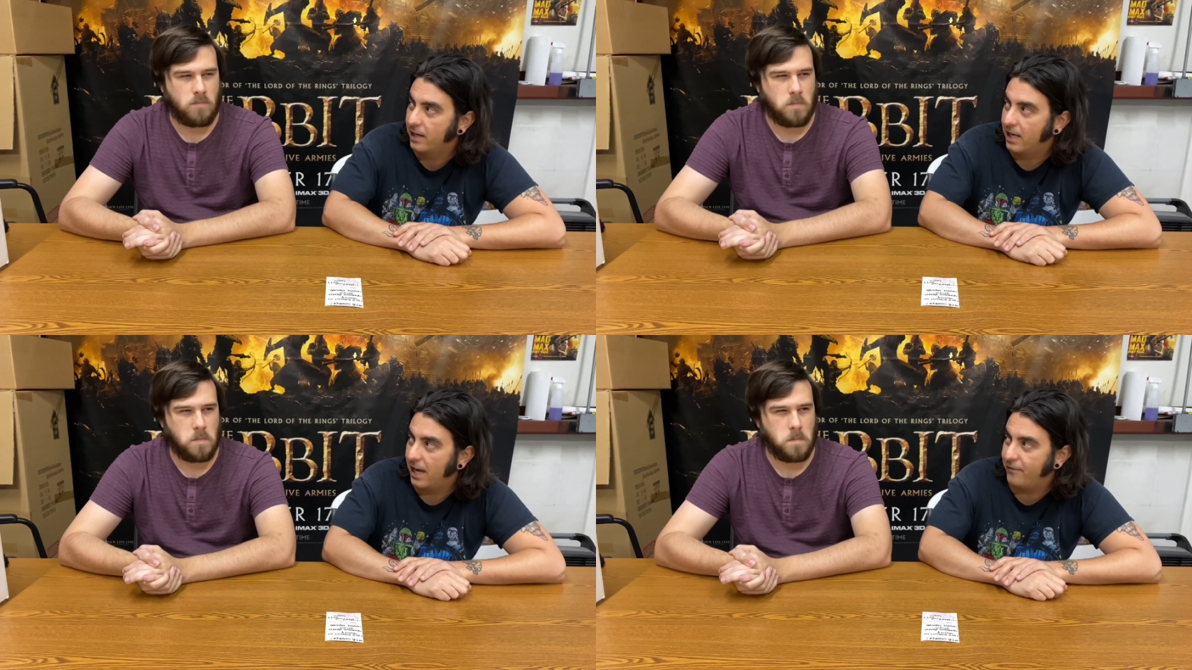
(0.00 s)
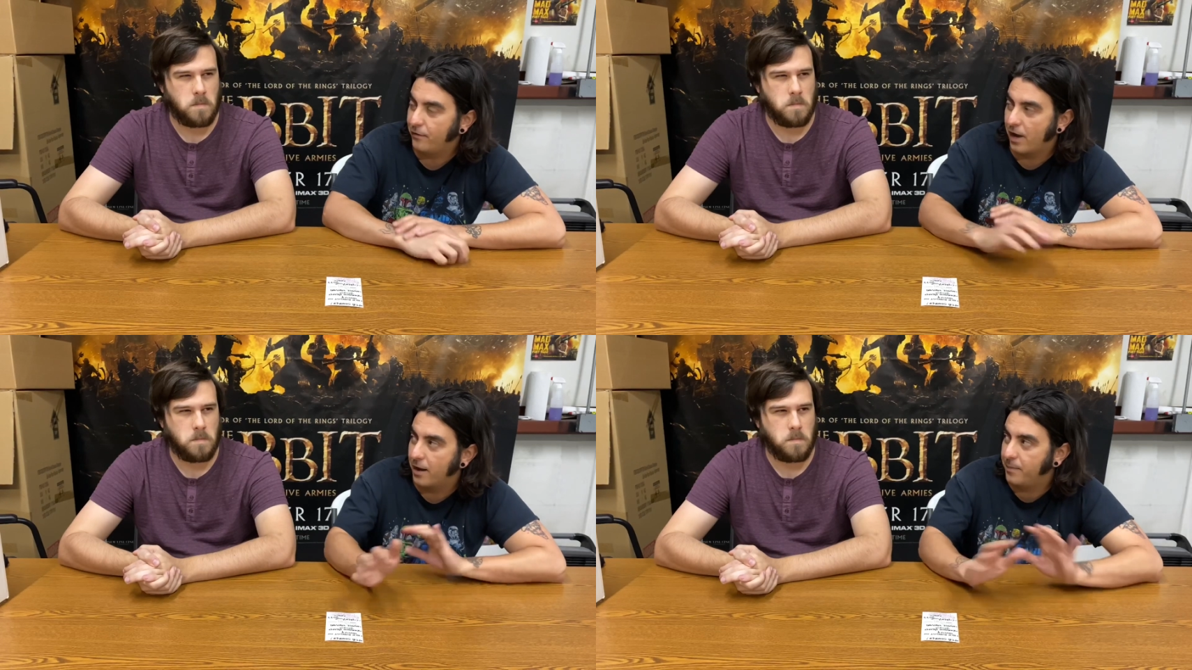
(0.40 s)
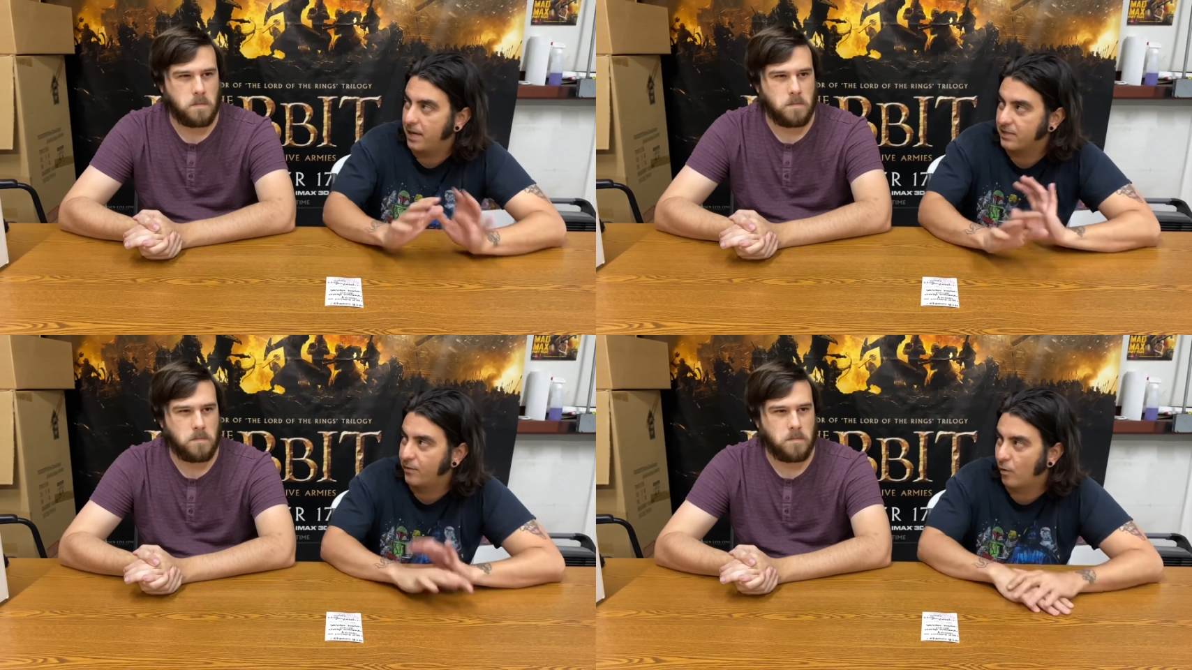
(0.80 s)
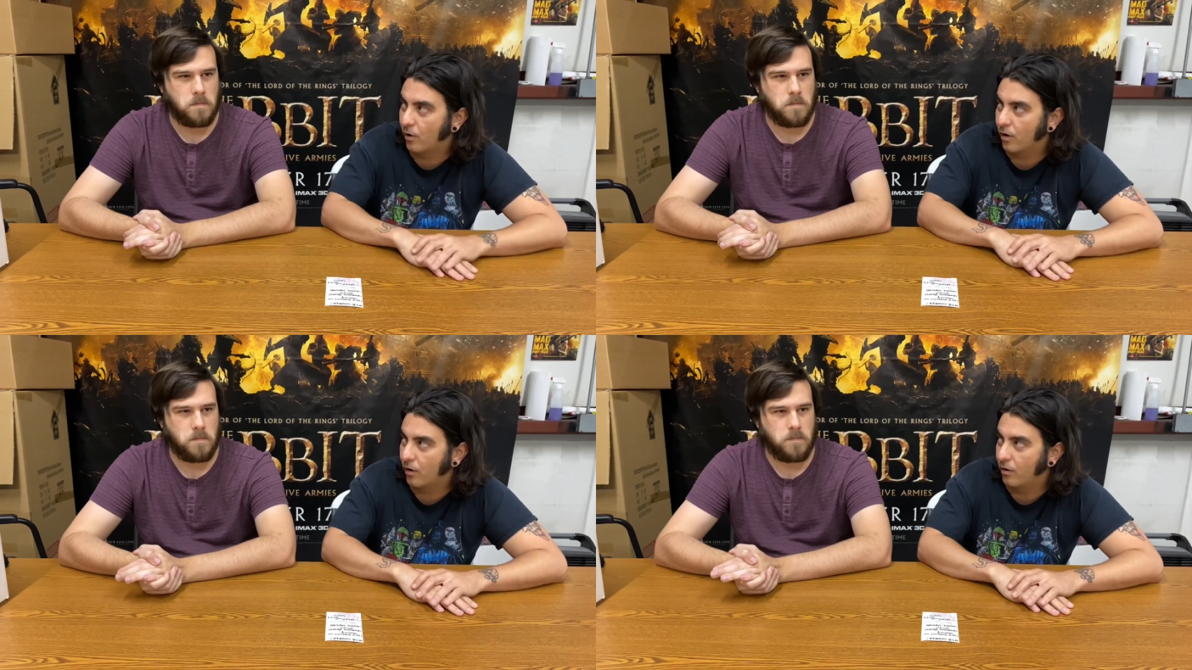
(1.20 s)
Speaker 1: if you've got a PS4
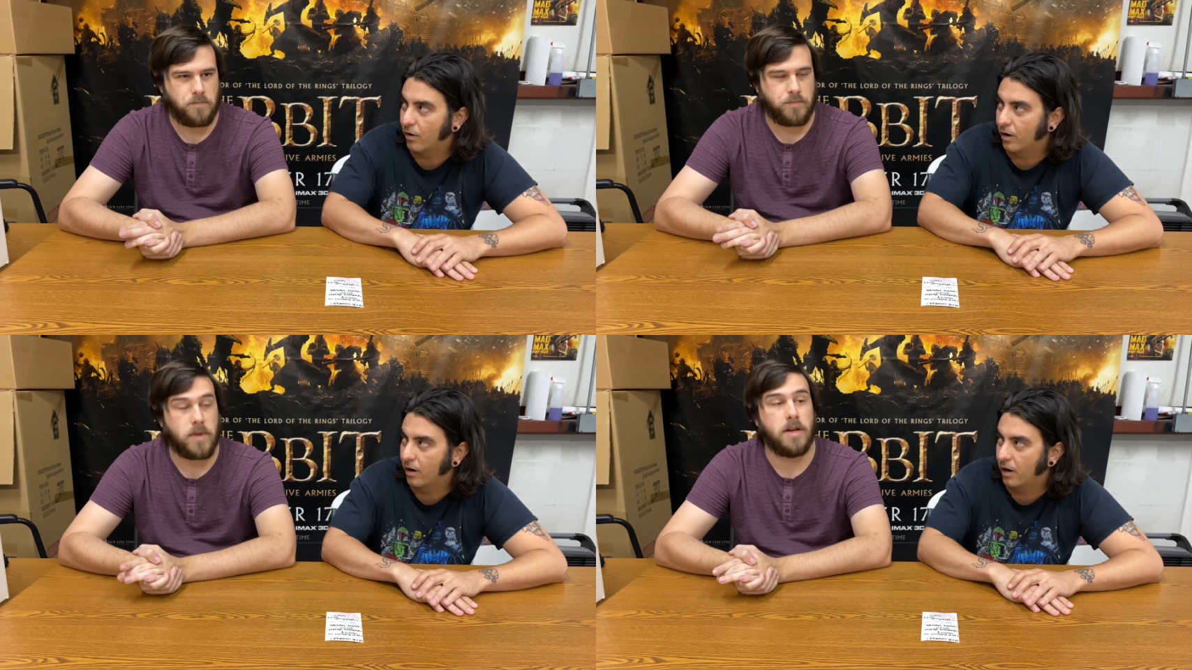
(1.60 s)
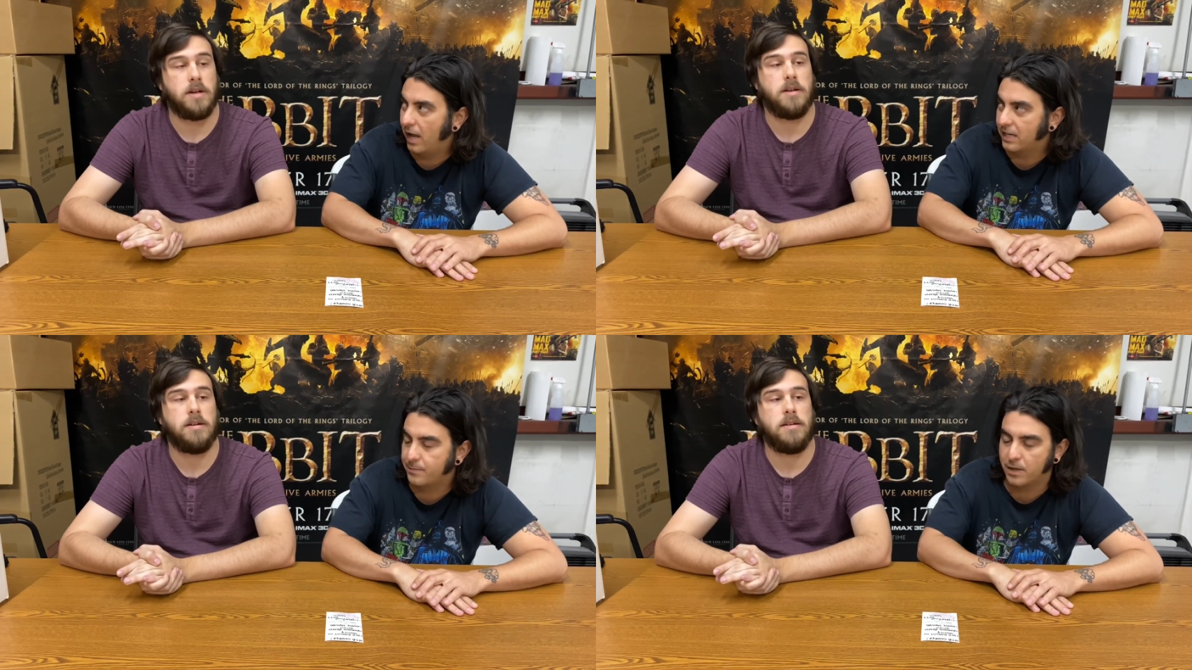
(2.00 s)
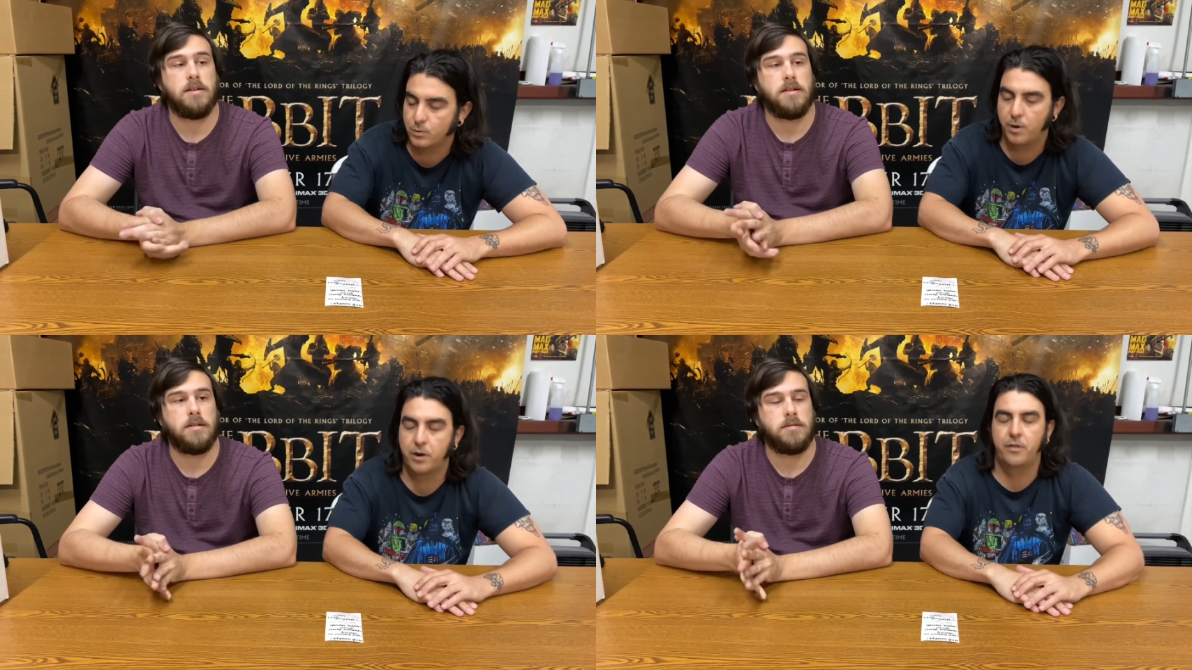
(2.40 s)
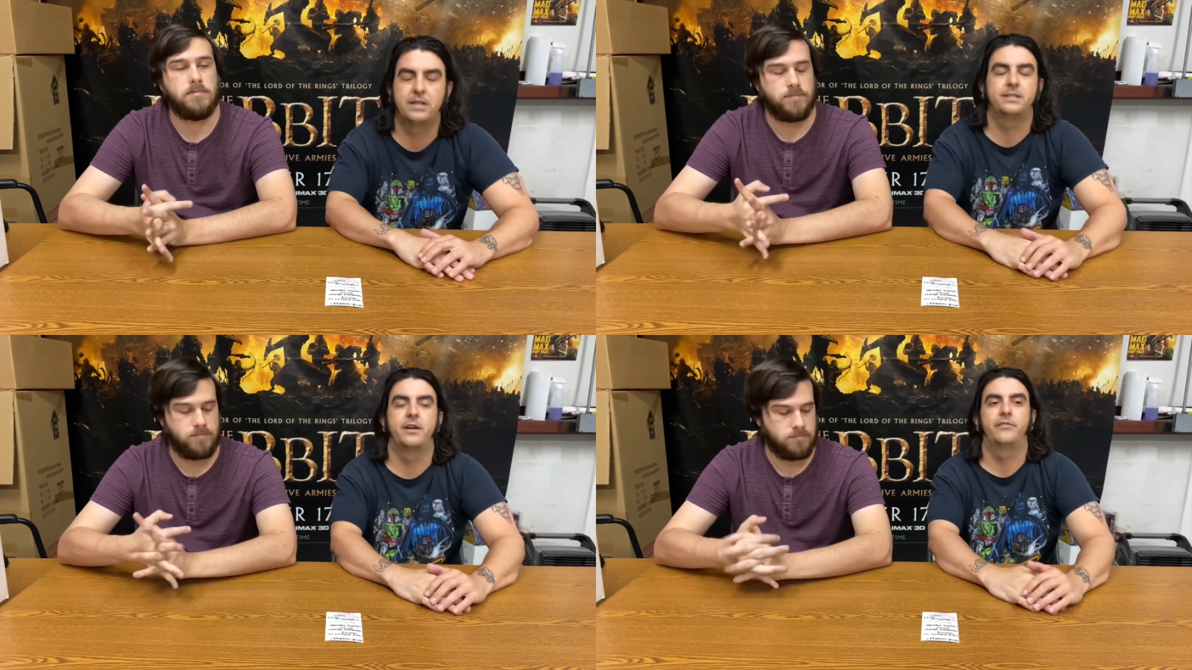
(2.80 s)
or uh, Xbox One, all that
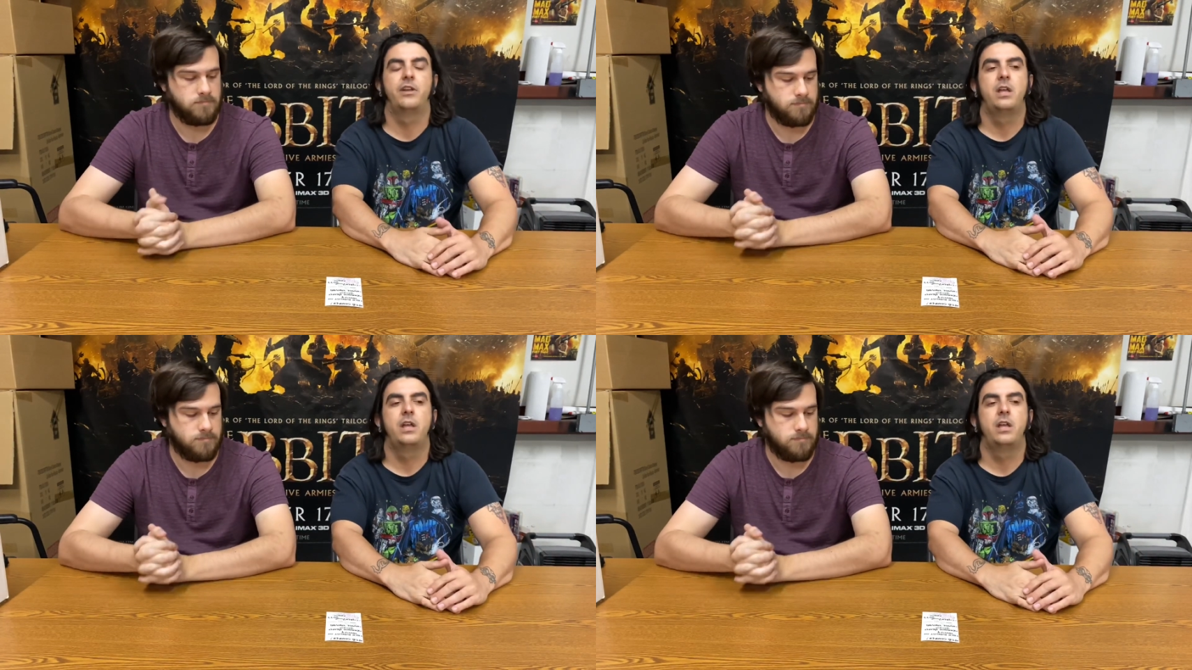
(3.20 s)
stuff.